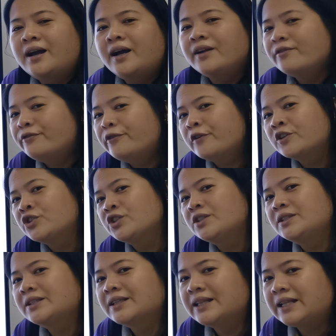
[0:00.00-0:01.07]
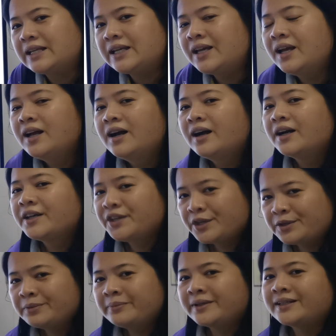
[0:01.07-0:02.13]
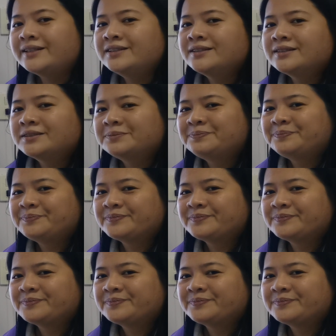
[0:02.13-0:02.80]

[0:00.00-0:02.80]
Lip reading: Unfortunately, humans,